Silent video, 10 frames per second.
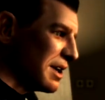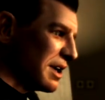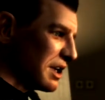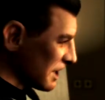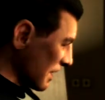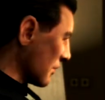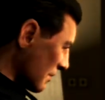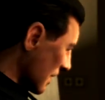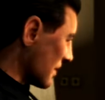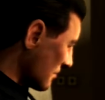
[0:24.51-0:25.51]
Look, either we
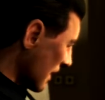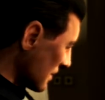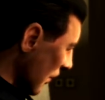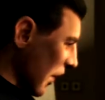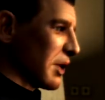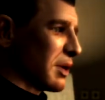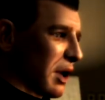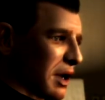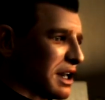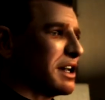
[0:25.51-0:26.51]
make the right call or we
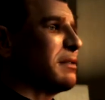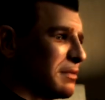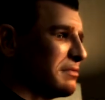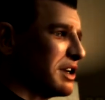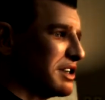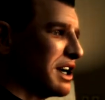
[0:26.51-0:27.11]
all end up in prison